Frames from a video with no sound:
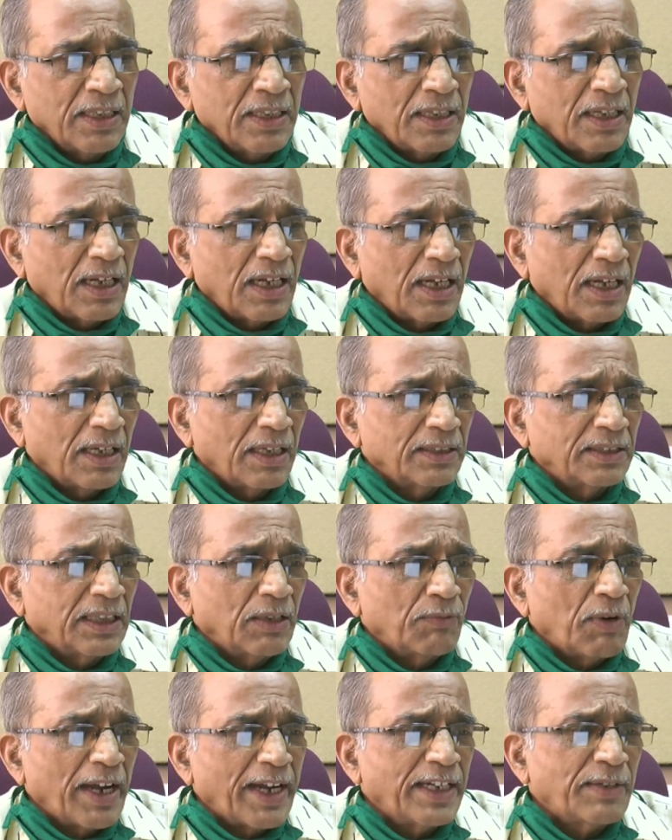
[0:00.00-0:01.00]
The
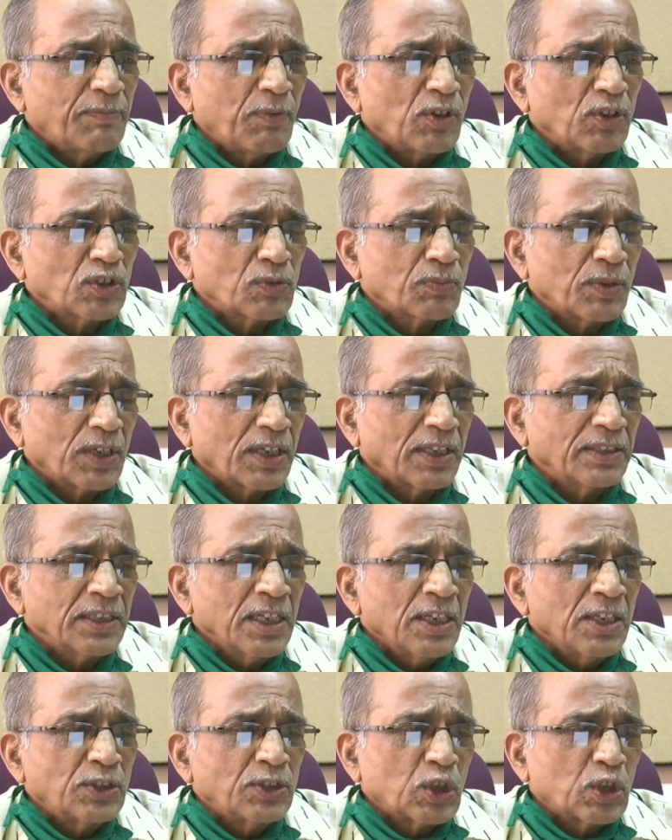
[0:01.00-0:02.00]
white phosphorus
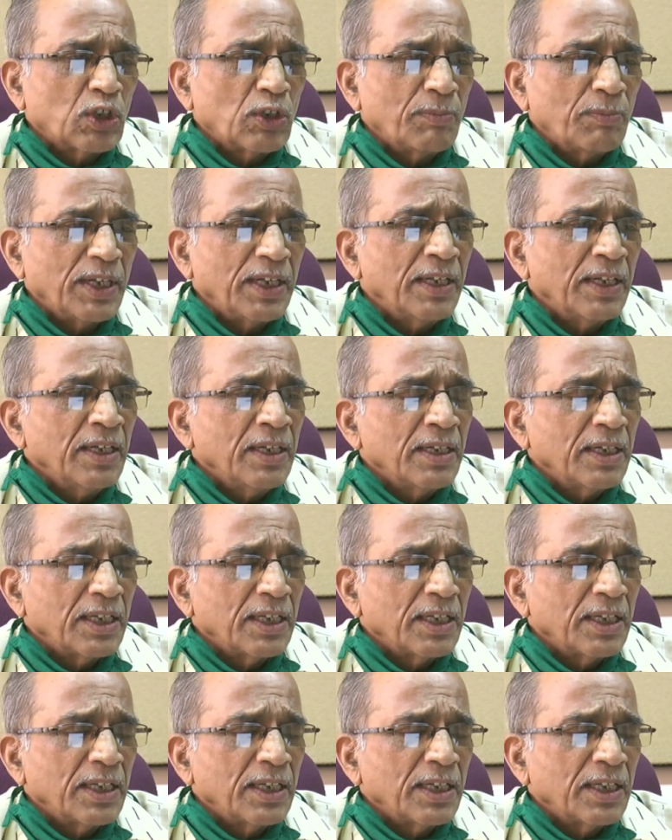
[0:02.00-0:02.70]
should be